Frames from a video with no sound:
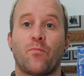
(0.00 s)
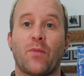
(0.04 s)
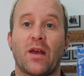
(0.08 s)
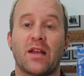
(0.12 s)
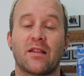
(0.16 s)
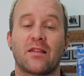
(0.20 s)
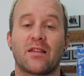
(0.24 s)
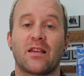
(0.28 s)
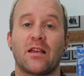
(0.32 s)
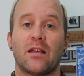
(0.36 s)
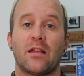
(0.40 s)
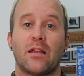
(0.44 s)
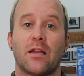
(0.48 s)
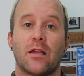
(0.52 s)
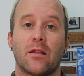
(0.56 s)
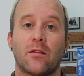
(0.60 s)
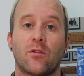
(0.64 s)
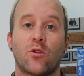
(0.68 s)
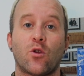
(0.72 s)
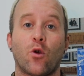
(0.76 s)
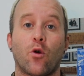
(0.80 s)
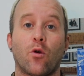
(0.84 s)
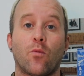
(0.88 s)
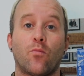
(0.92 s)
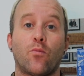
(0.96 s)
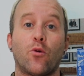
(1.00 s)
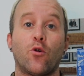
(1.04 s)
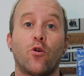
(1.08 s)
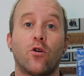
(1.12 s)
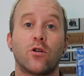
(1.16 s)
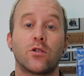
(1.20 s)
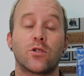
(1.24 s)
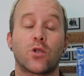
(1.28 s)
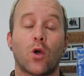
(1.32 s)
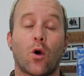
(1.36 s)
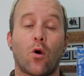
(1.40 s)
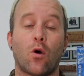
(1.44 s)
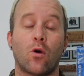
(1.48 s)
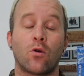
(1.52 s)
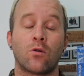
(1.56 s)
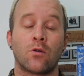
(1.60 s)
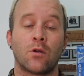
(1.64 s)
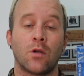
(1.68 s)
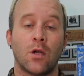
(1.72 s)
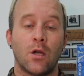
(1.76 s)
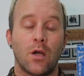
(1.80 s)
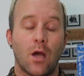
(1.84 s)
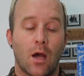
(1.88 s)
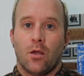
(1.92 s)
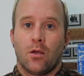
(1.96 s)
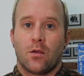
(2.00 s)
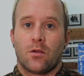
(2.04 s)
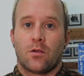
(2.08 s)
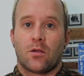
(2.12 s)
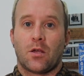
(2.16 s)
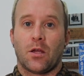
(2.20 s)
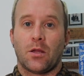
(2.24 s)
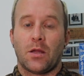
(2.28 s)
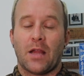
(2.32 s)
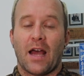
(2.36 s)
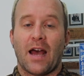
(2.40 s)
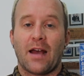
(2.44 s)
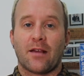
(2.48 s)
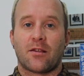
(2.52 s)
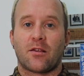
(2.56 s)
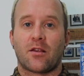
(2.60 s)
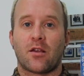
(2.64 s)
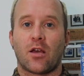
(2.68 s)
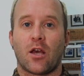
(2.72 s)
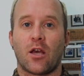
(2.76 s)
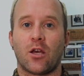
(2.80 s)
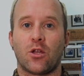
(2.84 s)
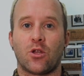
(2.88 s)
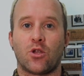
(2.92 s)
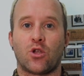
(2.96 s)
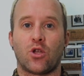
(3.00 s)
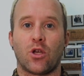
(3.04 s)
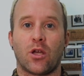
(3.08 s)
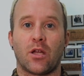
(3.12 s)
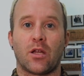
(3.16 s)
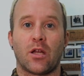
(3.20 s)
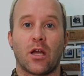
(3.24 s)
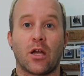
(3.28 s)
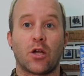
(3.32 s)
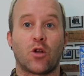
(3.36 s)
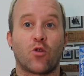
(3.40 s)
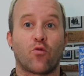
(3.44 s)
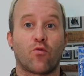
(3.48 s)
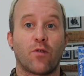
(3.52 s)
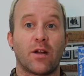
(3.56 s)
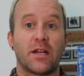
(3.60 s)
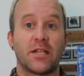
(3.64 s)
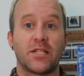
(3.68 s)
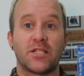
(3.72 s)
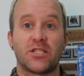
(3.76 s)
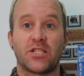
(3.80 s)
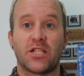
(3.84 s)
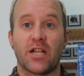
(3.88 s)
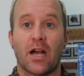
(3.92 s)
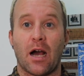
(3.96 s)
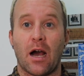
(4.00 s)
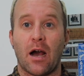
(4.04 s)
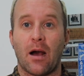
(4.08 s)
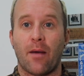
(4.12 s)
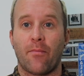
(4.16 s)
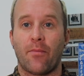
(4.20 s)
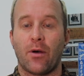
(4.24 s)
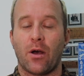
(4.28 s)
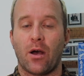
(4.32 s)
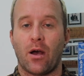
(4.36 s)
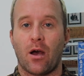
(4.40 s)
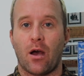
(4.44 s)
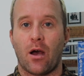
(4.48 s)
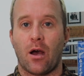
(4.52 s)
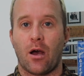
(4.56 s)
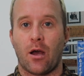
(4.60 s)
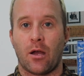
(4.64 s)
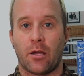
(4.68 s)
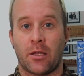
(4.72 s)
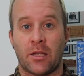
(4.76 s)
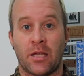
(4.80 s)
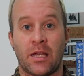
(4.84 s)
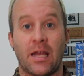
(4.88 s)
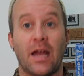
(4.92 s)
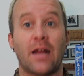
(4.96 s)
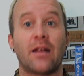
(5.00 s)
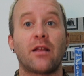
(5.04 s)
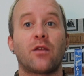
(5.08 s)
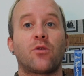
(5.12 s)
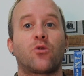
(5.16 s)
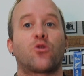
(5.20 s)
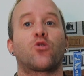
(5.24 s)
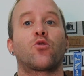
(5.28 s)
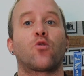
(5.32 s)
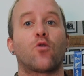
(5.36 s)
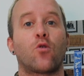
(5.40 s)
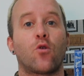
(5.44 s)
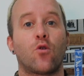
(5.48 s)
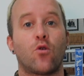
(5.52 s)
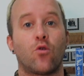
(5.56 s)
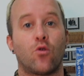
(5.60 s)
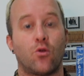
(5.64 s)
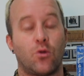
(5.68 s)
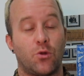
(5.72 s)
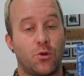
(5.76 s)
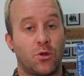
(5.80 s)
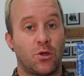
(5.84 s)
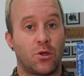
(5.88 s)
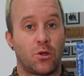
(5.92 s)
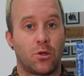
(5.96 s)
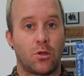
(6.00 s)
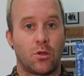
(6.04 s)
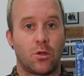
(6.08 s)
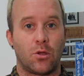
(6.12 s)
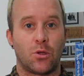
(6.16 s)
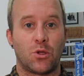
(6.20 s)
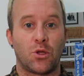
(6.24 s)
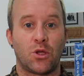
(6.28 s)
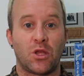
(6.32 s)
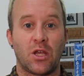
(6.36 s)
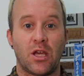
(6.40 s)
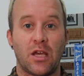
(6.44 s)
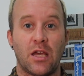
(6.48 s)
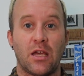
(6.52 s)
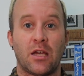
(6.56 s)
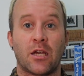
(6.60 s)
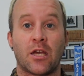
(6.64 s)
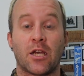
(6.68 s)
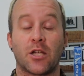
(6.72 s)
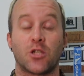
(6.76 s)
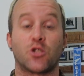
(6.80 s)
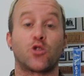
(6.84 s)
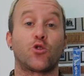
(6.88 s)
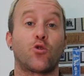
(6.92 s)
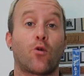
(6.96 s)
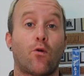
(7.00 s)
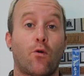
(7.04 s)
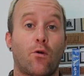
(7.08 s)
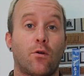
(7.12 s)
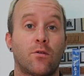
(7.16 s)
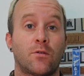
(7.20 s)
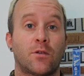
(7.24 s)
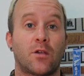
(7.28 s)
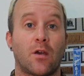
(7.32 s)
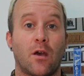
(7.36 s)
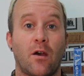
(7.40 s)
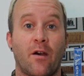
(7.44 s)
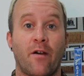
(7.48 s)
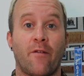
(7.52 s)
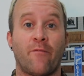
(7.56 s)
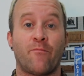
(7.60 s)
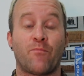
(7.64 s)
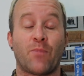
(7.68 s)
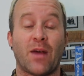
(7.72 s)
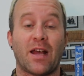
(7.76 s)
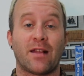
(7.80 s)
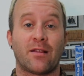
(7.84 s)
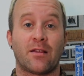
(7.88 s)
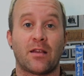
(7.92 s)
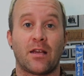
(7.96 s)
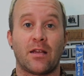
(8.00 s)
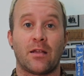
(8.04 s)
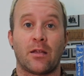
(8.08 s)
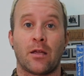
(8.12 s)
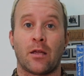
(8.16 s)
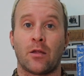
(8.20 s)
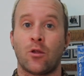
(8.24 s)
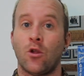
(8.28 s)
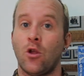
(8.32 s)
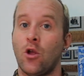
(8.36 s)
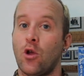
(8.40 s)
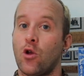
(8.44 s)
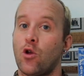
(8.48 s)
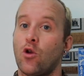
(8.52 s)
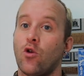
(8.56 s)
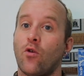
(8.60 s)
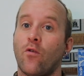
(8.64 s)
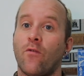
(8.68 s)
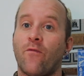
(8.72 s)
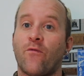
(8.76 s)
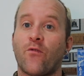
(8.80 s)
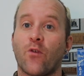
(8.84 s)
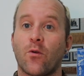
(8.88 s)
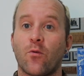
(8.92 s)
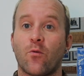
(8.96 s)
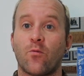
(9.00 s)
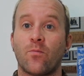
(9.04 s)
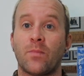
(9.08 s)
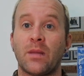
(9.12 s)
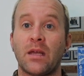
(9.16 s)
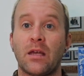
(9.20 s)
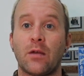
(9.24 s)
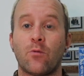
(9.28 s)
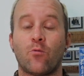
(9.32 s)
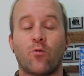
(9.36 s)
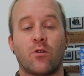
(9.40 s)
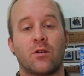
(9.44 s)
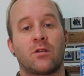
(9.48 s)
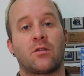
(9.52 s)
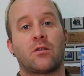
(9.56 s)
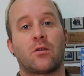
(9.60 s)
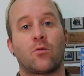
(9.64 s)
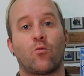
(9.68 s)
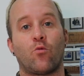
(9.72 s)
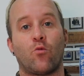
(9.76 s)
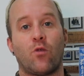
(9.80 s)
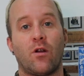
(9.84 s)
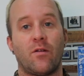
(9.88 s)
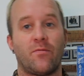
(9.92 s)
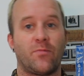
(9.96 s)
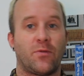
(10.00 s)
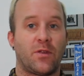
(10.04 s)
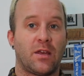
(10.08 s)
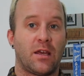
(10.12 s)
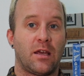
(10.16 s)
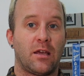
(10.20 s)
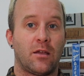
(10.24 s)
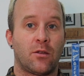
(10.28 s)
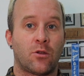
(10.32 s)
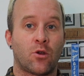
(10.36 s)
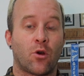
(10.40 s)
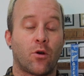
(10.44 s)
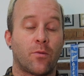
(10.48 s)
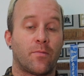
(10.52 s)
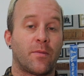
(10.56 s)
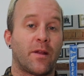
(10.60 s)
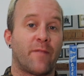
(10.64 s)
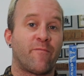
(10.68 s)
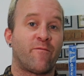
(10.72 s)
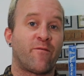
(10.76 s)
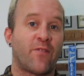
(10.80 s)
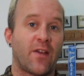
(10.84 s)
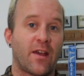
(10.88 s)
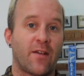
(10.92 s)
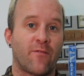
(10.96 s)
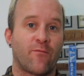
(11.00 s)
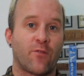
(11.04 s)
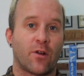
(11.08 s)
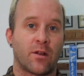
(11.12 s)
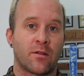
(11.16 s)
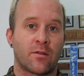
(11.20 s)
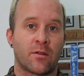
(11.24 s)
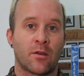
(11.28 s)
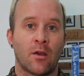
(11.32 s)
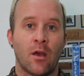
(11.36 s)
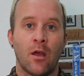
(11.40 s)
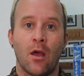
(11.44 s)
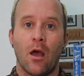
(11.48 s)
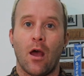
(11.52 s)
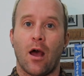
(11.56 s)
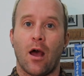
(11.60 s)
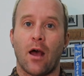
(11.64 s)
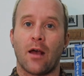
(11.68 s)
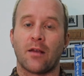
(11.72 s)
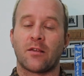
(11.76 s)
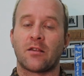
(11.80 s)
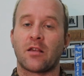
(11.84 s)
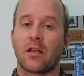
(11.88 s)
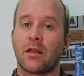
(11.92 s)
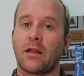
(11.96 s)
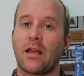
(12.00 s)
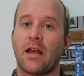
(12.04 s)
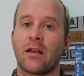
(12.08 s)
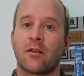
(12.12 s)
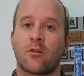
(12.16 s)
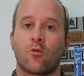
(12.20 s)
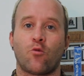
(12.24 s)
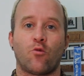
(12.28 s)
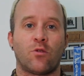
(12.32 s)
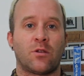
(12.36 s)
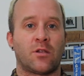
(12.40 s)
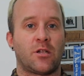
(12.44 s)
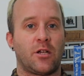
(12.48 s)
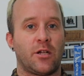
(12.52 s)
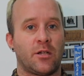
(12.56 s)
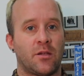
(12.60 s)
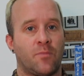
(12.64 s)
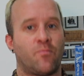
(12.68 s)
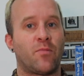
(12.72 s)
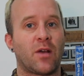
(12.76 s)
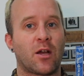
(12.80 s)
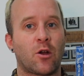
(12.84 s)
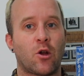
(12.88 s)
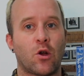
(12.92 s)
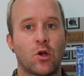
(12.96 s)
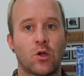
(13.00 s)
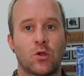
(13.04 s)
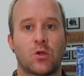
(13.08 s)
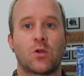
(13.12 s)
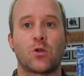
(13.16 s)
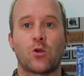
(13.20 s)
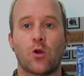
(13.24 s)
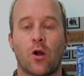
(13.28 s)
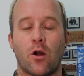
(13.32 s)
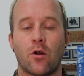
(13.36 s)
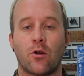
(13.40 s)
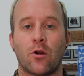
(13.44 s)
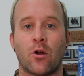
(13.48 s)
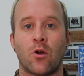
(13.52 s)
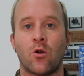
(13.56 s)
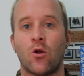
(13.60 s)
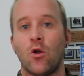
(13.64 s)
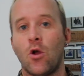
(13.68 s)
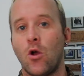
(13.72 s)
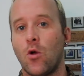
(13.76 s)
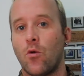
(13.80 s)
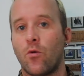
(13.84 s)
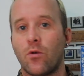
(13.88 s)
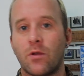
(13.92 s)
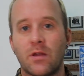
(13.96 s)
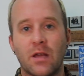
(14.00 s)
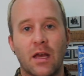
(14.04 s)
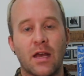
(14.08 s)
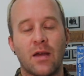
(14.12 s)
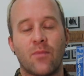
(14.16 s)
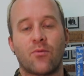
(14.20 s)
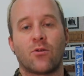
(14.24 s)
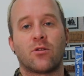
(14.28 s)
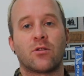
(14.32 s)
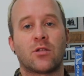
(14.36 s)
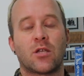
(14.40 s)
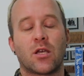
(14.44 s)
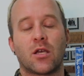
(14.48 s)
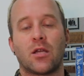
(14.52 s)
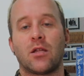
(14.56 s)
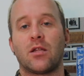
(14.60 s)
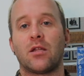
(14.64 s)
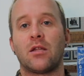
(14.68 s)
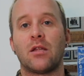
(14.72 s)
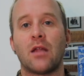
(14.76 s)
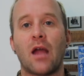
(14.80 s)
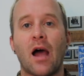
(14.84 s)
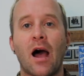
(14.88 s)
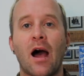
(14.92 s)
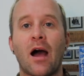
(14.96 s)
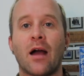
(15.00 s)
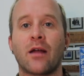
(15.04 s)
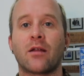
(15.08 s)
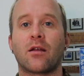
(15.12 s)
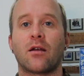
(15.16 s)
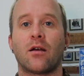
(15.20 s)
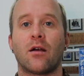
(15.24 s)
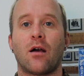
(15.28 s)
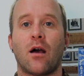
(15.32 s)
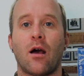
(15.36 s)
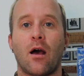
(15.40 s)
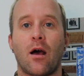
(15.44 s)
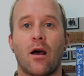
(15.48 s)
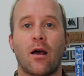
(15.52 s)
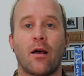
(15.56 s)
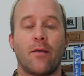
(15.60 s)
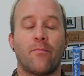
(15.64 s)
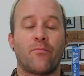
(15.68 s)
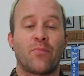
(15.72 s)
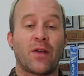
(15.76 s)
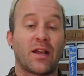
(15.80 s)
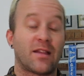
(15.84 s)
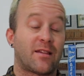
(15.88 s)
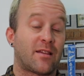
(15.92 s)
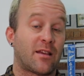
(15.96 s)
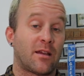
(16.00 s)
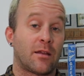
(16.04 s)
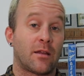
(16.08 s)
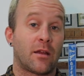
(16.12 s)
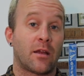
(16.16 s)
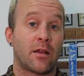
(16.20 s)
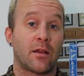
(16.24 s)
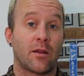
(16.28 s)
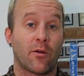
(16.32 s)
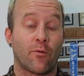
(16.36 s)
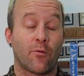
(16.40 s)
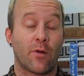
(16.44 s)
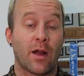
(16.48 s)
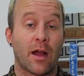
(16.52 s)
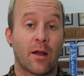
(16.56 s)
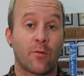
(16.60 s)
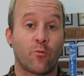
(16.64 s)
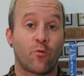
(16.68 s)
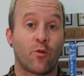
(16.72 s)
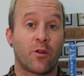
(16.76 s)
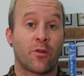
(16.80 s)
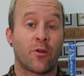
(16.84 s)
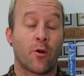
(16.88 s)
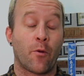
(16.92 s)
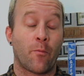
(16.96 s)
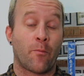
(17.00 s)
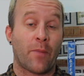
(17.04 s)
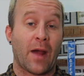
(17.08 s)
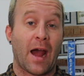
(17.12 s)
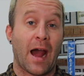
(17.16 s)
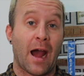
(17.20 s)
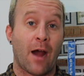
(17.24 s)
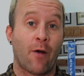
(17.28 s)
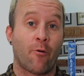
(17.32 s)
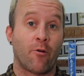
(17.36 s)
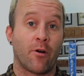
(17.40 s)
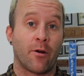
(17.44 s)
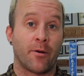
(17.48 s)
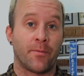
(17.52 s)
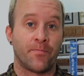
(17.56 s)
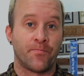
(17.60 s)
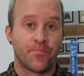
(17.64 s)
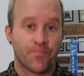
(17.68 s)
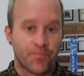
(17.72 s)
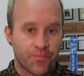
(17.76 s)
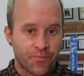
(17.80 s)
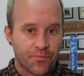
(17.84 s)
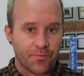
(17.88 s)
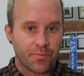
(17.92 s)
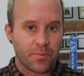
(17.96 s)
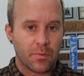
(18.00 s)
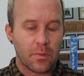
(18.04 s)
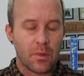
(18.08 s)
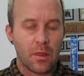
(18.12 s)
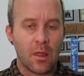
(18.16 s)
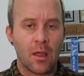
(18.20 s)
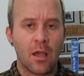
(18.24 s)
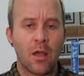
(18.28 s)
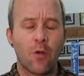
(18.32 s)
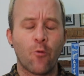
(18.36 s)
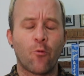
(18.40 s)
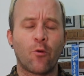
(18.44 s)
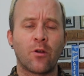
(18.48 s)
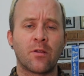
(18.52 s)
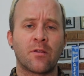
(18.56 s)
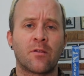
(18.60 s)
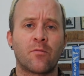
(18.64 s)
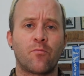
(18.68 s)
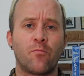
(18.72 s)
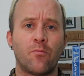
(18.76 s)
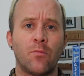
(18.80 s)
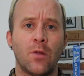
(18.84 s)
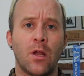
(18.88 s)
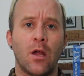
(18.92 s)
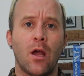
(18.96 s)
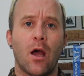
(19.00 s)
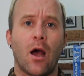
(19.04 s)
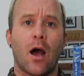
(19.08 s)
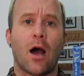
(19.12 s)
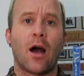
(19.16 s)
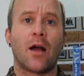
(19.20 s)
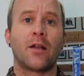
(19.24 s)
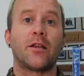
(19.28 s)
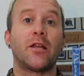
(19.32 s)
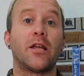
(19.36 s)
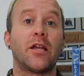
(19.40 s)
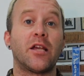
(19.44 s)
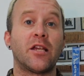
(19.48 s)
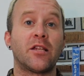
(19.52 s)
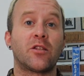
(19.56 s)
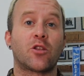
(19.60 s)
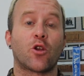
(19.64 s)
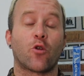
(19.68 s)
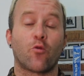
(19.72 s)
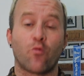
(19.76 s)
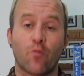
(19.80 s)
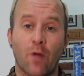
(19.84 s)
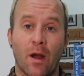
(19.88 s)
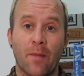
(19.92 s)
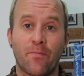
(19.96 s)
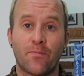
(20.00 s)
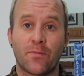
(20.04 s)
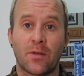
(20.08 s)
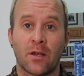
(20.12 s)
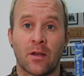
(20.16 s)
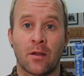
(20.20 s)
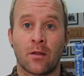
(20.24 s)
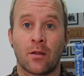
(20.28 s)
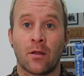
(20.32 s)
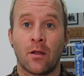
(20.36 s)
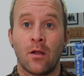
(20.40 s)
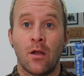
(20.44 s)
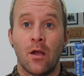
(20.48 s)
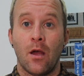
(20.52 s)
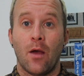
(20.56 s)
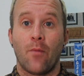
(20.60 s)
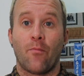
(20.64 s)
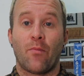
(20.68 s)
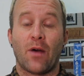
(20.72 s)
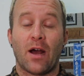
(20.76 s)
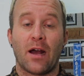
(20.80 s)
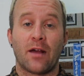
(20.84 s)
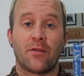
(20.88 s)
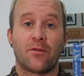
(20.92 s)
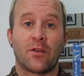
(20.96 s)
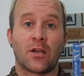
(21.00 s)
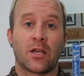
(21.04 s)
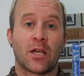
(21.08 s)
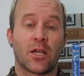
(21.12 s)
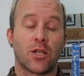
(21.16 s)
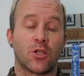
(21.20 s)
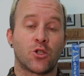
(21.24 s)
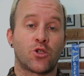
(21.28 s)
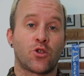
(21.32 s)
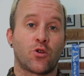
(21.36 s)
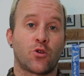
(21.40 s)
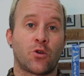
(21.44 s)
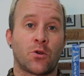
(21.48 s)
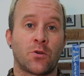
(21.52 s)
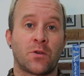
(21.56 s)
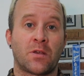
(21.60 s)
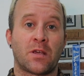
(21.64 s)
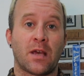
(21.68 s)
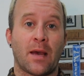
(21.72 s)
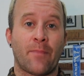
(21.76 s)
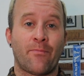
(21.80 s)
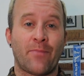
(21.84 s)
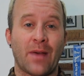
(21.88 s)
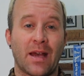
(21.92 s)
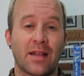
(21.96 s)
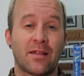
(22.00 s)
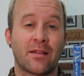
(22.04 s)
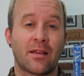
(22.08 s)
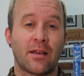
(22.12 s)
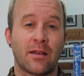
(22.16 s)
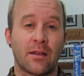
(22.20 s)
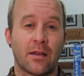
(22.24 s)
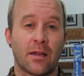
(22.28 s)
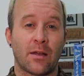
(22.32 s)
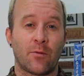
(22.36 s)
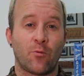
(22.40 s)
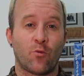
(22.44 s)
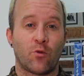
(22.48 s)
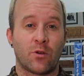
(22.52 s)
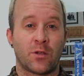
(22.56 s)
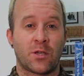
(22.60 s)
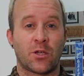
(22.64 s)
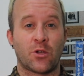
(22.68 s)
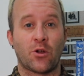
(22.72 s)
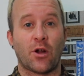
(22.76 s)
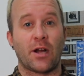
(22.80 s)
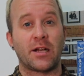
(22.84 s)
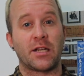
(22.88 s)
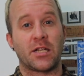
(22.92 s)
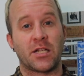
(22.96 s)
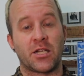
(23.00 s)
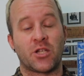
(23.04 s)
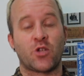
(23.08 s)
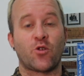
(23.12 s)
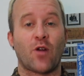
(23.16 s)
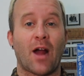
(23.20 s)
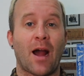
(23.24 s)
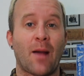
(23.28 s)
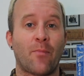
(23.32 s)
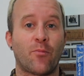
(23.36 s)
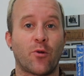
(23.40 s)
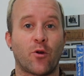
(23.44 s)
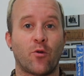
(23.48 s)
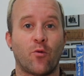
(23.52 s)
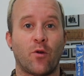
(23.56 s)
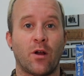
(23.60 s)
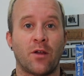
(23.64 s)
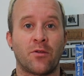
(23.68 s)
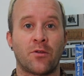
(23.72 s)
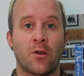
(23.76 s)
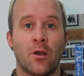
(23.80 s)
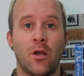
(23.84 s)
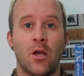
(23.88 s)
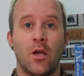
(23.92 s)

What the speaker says: Petsinen Sorpong Tong. Celeste did a great job getting through the controls of Petsinen, who for me was one of the tournament favorites. Celeste was just bigger, stronger, was able to knock Petsinen around with her power, and was uninterrupted by the controls that Petsinen was trying to trap her with.